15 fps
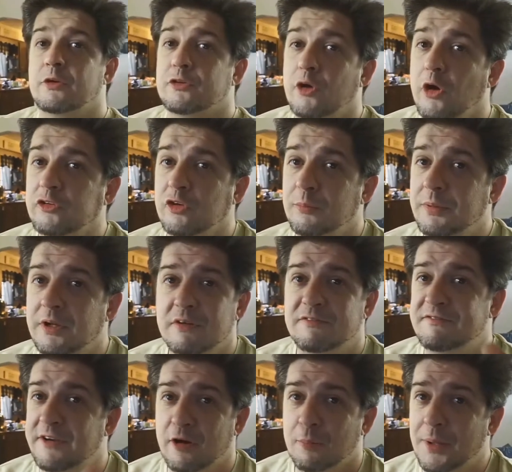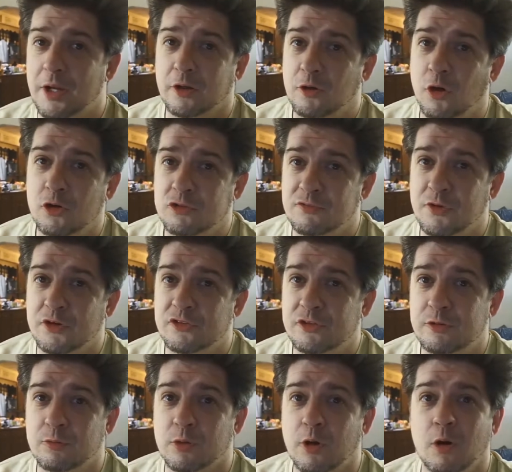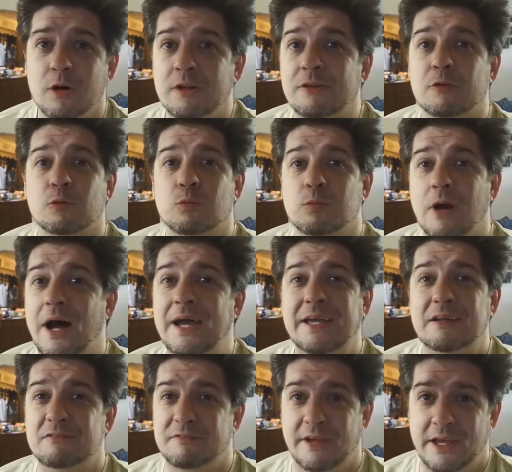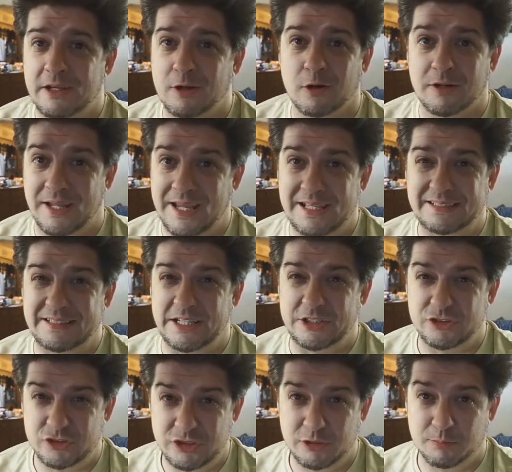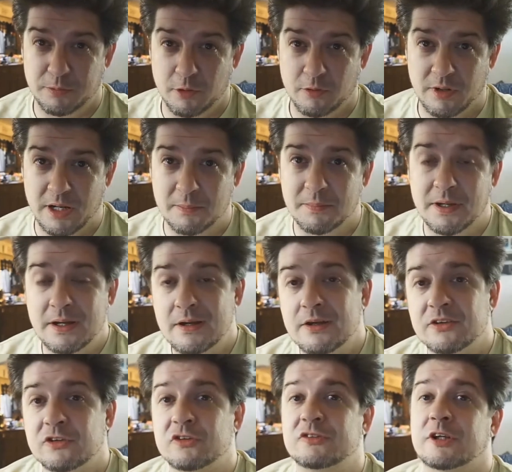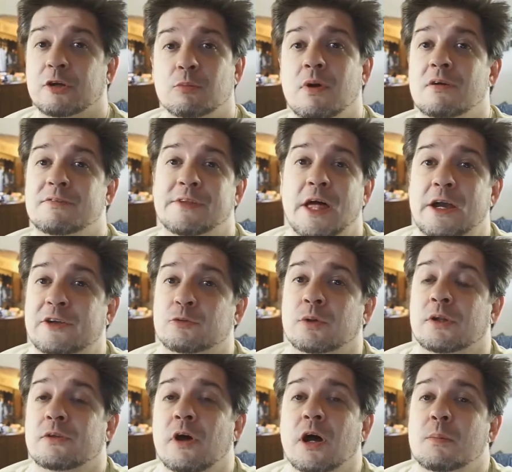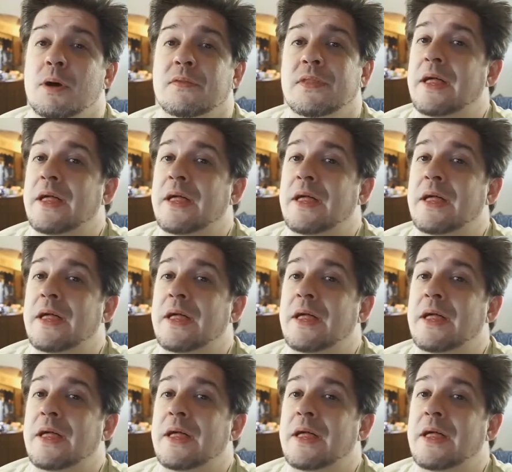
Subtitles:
also been a fair amount of controversy regarding the Riot Vanguard Anti-Cheat Program, so stick around for that because we're going to talk about that